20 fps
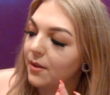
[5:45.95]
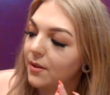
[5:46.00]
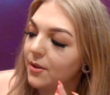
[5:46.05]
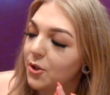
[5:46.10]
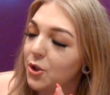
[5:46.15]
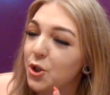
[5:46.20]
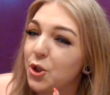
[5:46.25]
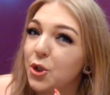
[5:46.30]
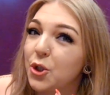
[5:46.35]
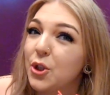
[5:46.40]

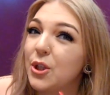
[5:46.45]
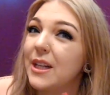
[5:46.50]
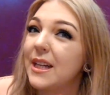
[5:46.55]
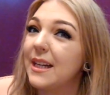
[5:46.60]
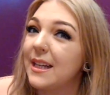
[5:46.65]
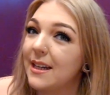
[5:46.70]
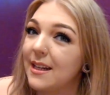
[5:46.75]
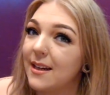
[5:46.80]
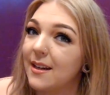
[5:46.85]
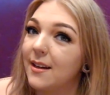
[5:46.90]

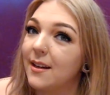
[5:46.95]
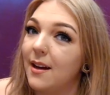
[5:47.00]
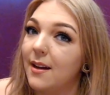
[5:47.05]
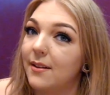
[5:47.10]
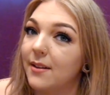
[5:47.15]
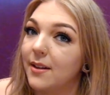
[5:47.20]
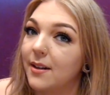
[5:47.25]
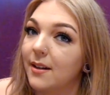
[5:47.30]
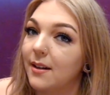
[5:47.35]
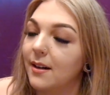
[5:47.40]
sheeny
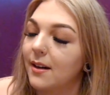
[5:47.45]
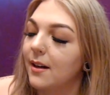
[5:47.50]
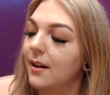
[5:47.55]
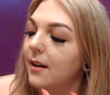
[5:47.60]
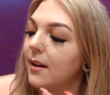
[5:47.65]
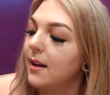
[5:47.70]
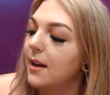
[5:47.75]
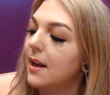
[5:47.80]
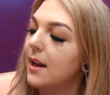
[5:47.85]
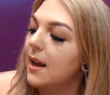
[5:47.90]
color.
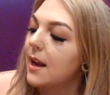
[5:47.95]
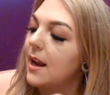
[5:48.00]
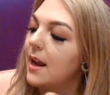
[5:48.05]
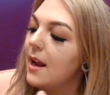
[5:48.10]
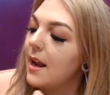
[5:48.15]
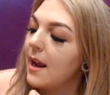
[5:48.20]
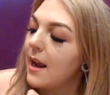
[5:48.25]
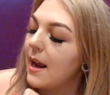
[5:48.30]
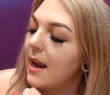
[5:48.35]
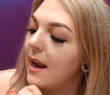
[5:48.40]

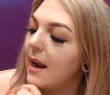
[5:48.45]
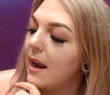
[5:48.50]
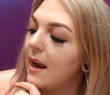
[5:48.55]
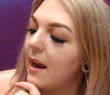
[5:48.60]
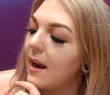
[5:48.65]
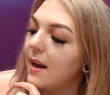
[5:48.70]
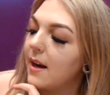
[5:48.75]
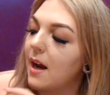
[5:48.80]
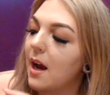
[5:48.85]
And